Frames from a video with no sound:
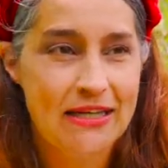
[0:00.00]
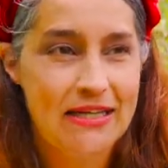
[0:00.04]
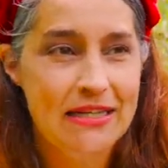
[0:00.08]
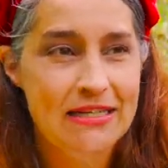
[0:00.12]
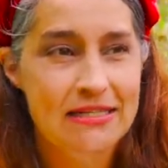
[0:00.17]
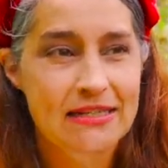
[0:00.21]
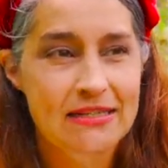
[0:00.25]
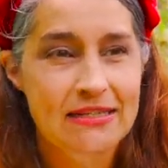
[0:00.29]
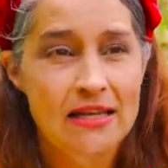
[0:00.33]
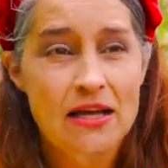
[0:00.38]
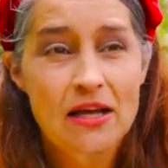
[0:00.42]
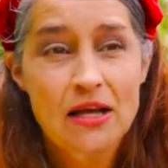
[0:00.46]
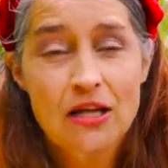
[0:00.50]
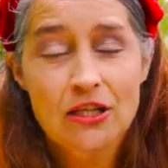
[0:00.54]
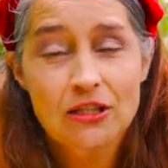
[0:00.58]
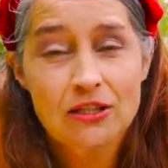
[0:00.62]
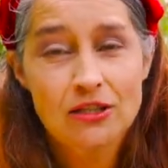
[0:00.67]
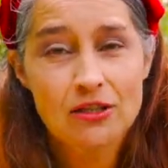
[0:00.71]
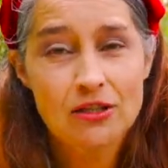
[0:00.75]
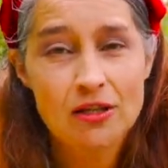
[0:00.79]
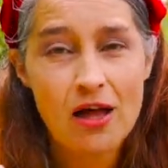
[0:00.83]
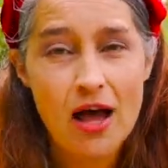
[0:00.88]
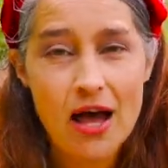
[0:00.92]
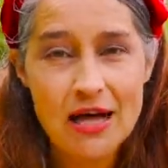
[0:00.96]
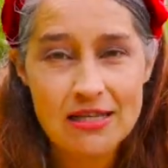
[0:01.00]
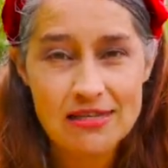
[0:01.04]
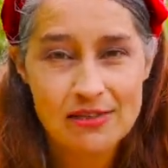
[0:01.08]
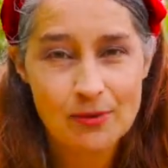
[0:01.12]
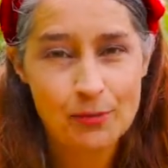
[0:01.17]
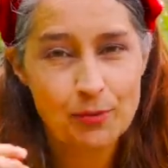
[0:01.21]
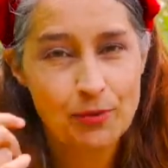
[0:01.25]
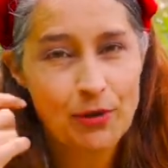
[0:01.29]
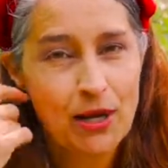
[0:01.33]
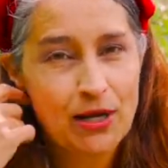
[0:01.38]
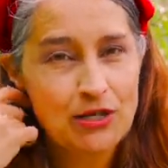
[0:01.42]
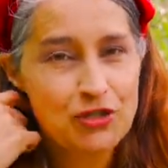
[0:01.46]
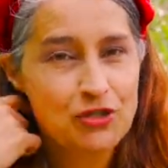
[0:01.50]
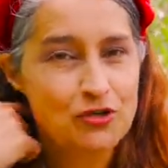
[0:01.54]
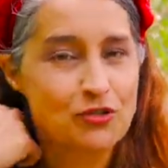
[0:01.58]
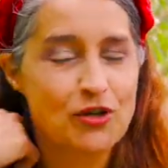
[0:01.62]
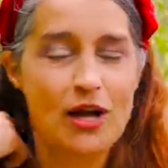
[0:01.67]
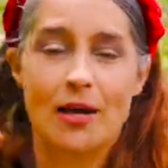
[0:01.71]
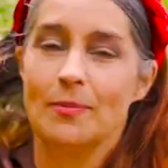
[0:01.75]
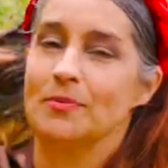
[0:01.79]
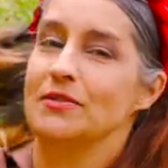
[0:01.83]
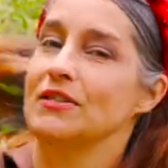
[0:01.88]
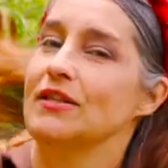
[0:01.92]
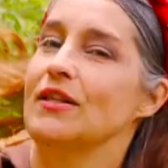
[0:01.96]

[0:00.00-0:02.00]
is lots of price drops,